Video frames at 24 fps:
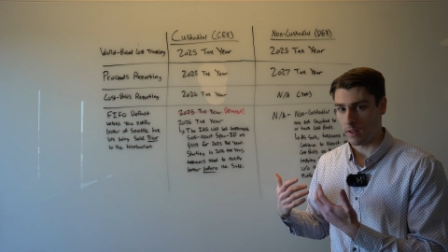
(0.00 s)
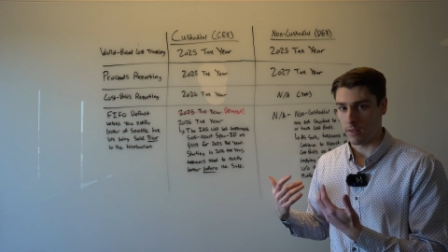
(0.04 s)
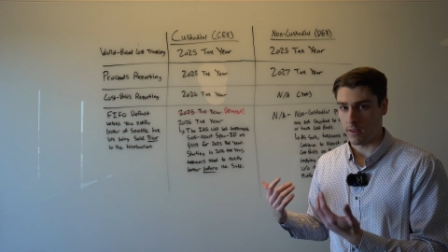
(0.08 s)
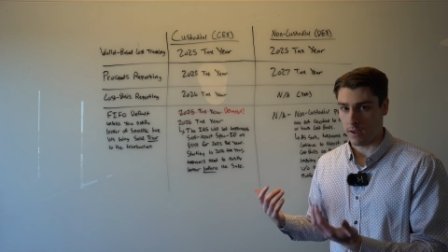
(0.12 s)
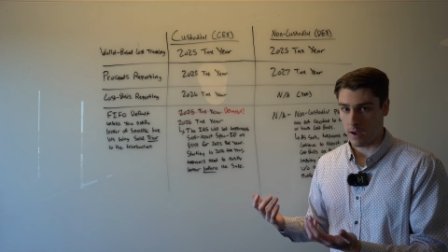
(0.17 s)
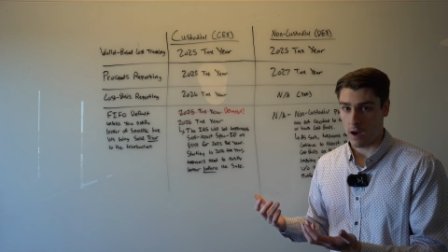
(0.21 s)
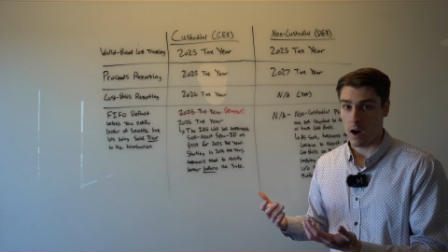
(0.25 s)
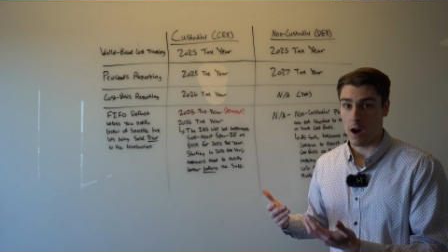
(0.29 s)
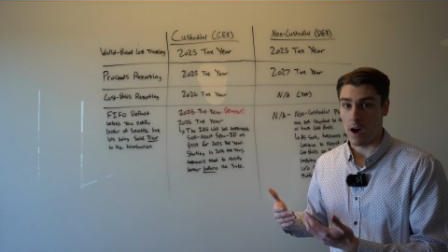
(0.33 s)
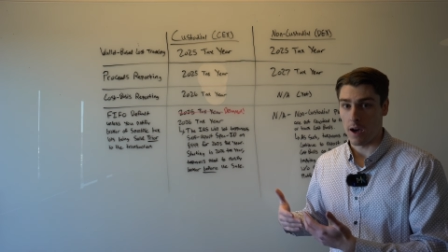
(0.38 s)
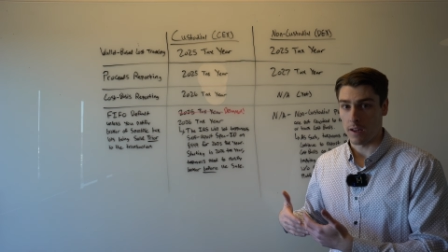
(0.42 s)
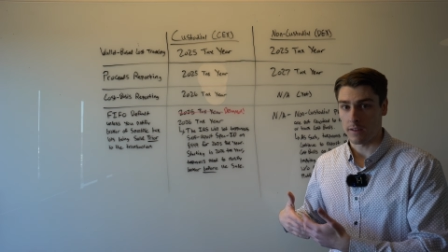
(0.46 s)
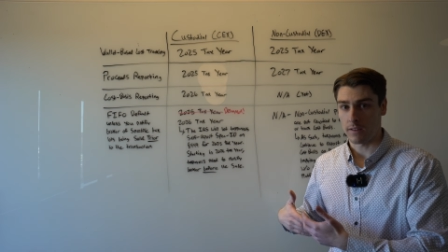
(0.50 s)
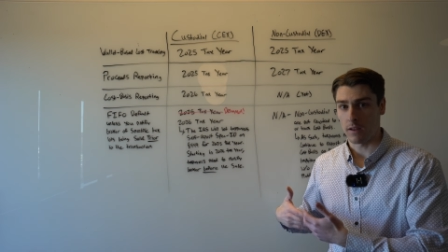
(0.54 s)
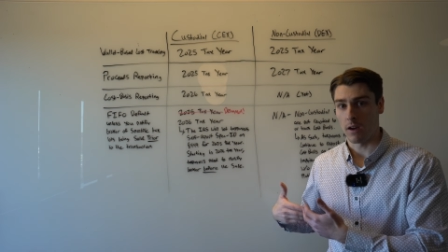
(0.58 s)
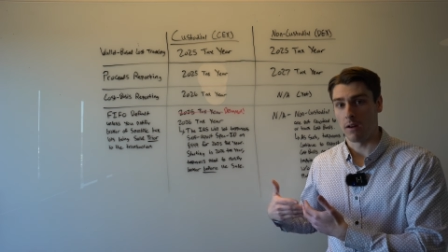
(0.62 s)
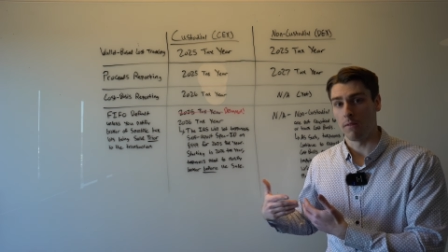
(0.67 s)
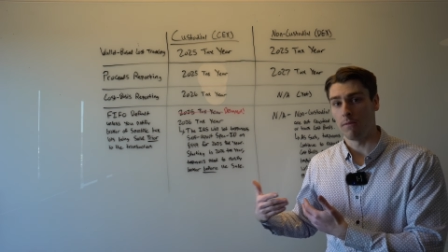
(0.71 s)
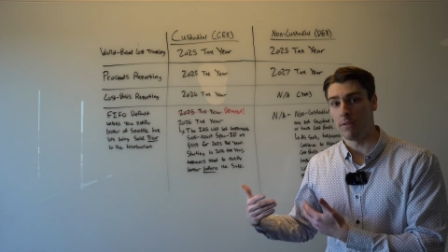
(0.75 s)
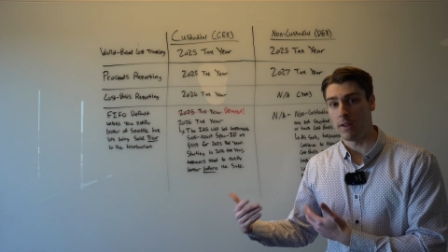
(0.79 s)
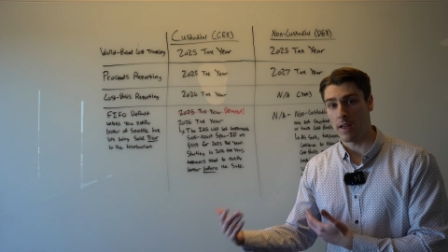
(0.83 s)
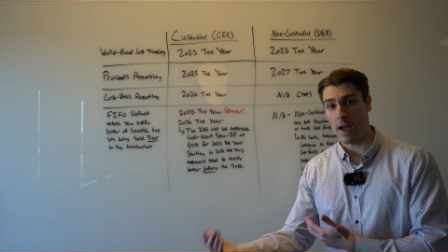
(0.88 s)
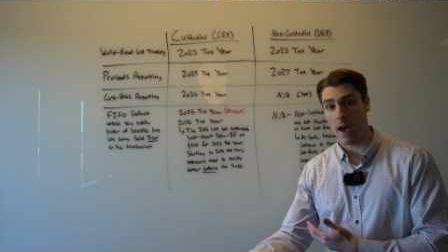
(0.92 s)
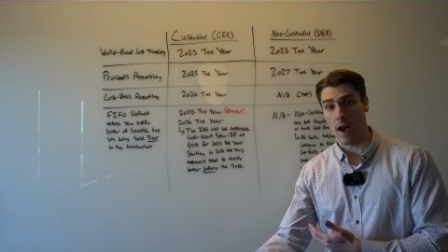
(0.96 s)
cost
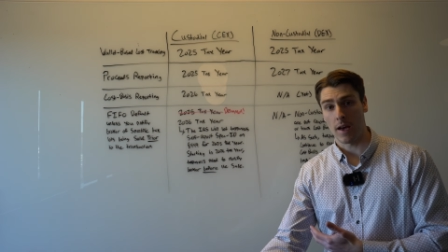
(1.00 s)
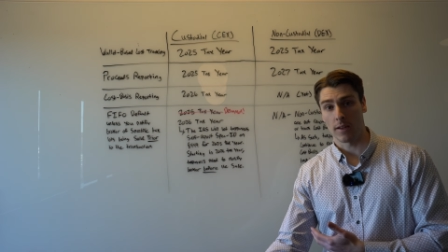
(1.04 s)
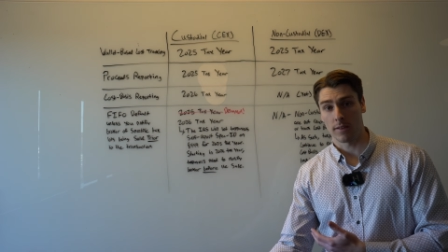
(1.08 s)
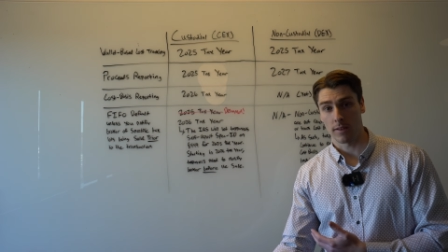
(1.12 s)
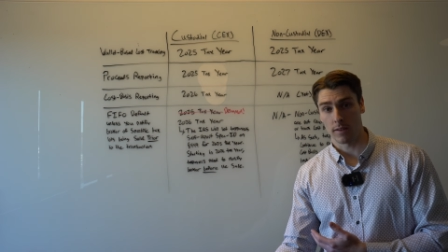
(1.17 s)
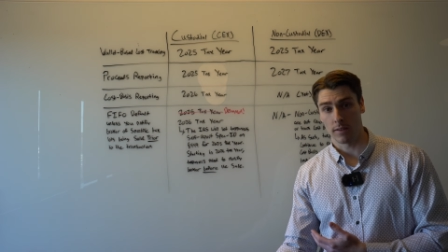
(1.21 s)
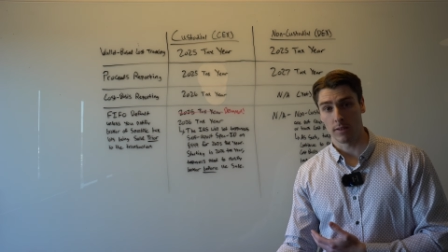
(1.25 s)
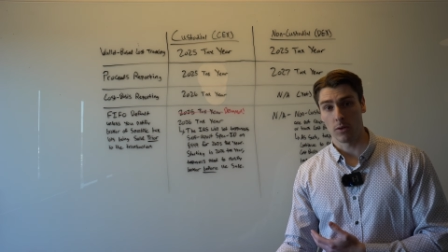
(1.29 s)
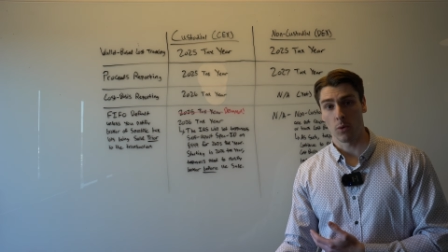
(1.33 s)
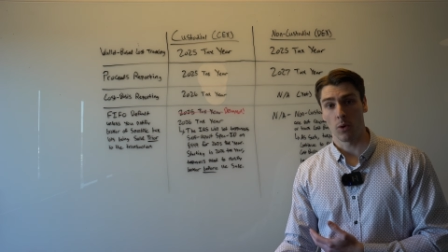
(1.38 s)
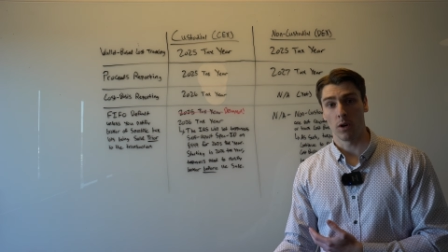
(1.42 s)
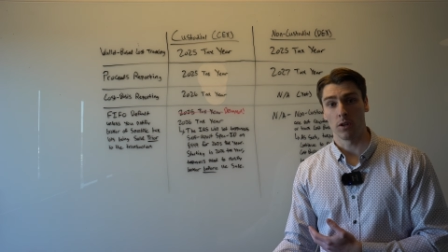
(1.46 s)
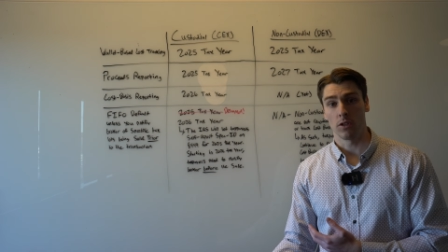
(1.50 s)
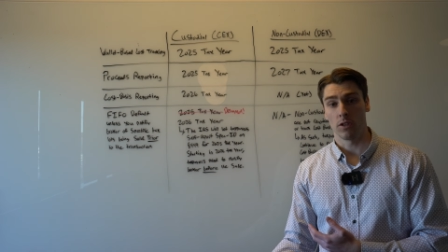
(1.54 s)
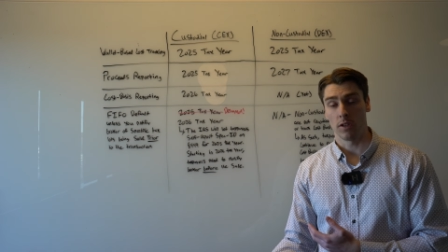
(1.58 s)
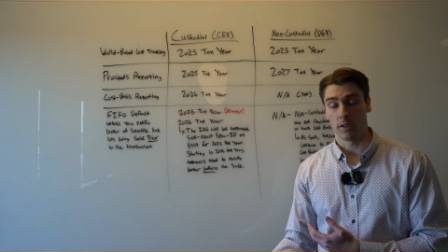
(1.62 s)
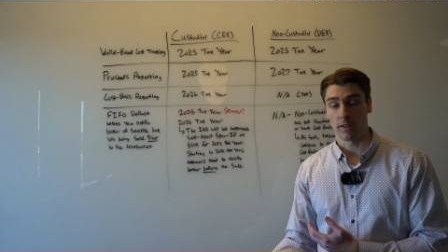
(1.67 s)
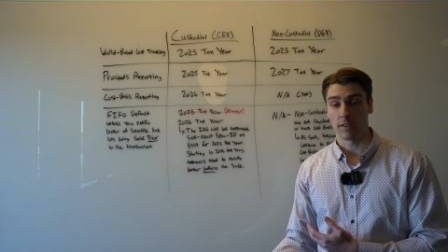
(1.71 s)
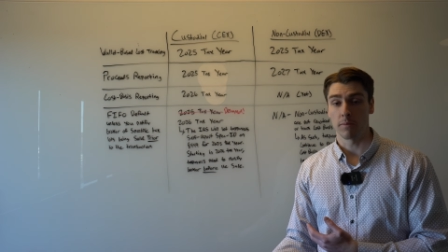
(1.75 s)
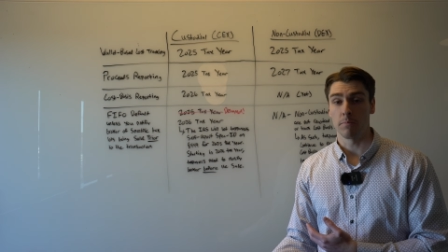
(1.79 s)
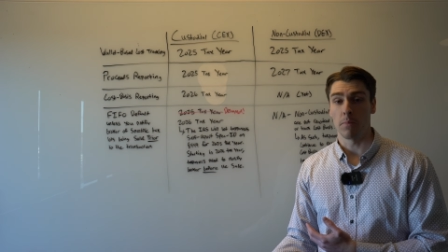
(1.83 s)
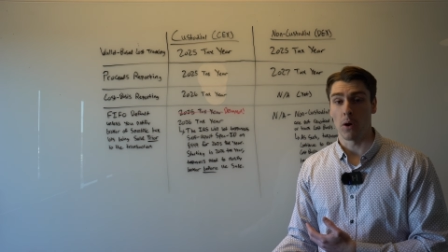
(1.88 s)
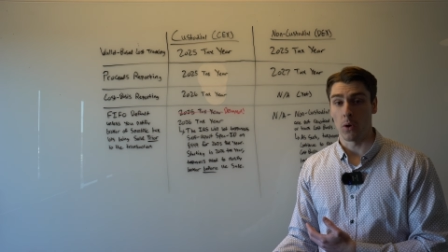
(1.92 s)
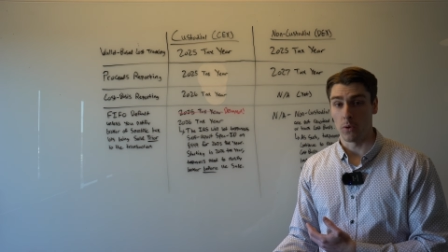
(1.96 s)
of the assets you are
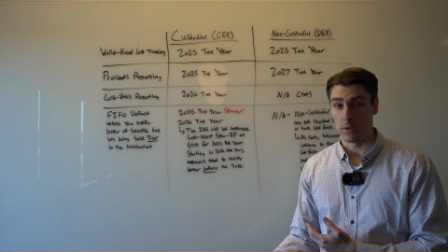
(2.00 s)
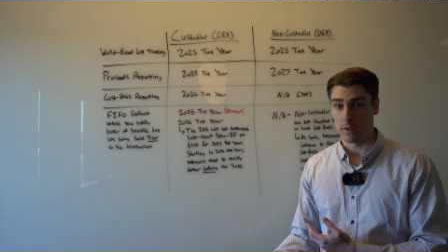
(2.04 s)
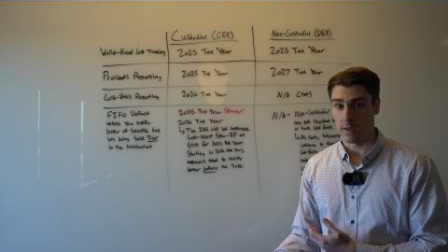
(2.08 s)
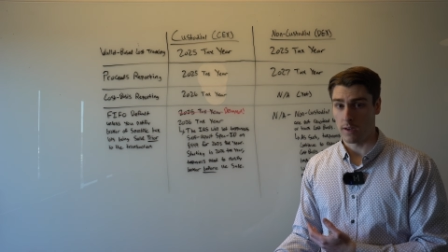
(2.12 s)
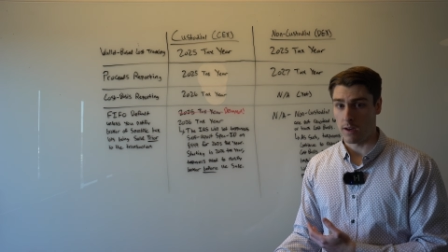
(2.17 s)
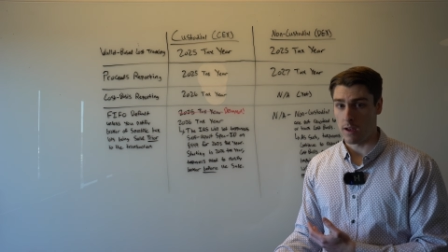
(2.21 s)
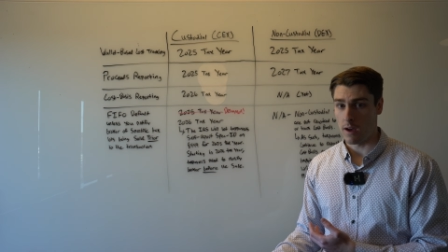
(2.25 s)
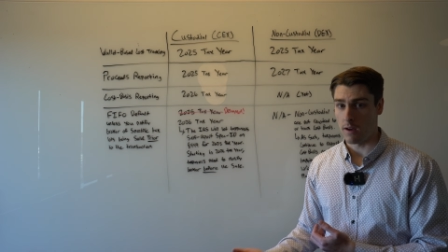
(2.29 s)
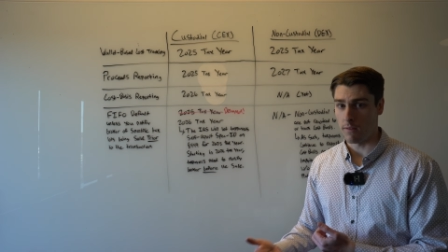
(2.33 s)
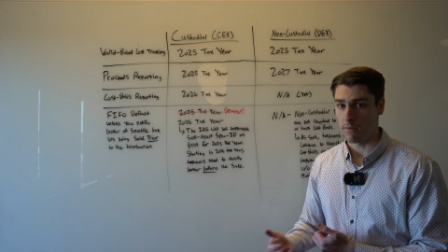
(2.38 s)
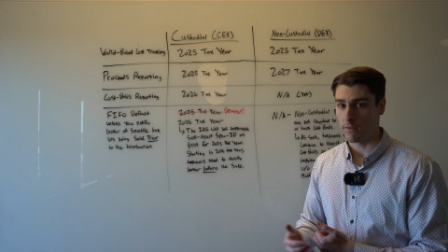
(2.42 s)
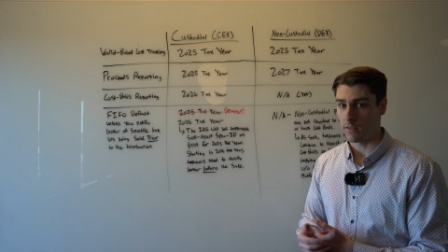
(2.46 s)
disposing of.